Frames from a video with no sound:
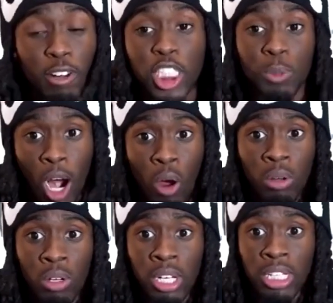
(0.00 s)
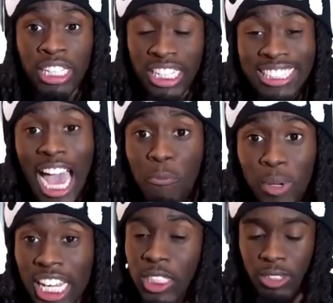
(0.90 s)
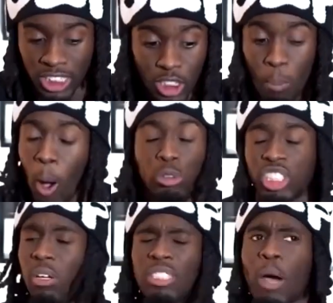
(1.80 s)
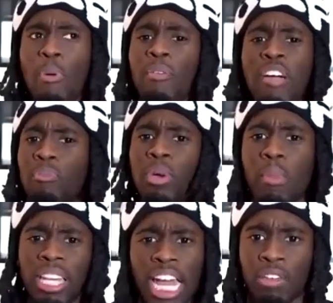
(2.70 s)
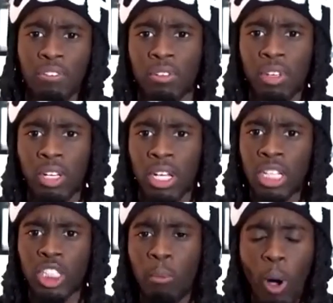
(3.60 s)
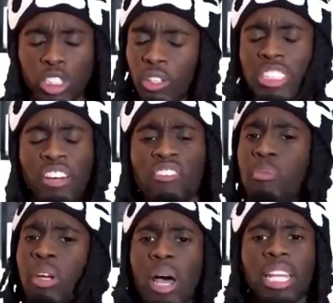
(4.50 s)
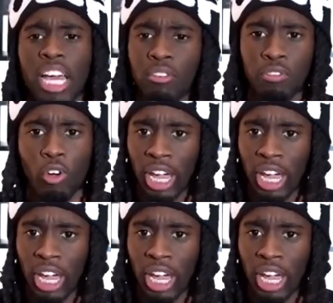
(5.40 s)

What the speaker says: bro. This topic is, this is the most serious I've probably ever been in my life. This is the most serious I've ever been in my life, okay?